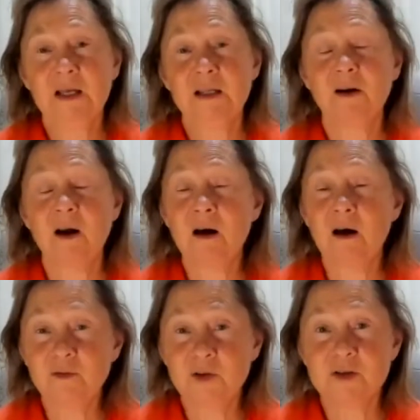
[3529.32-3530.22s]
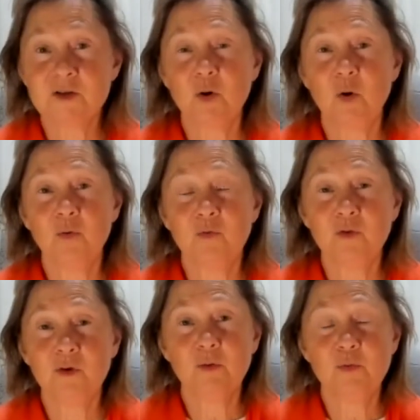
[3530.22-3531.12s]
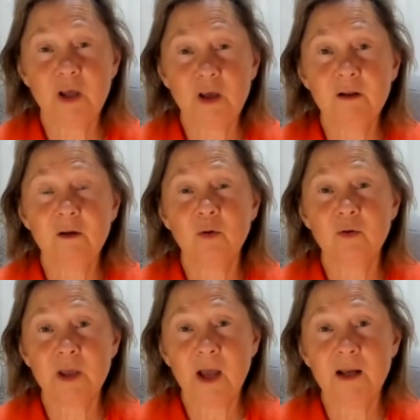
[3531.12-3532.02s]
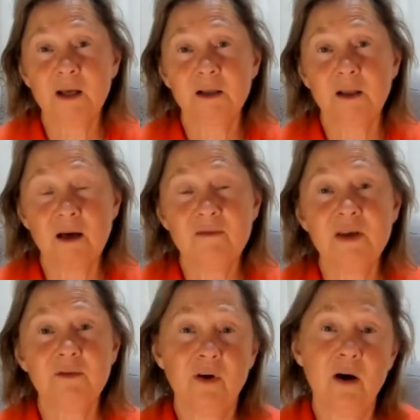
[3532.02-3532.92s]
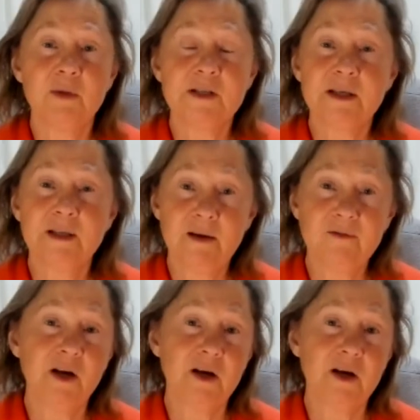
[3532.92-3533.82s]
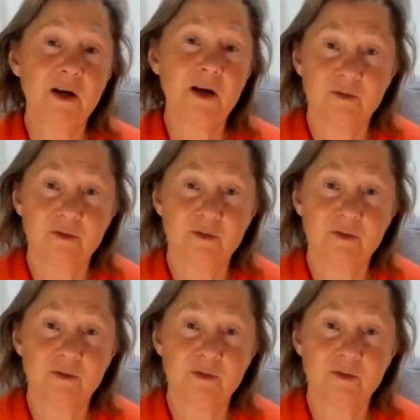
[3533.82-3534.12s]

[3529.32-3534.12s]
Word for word: There are hundreds of real, organic, loving farmers in every country.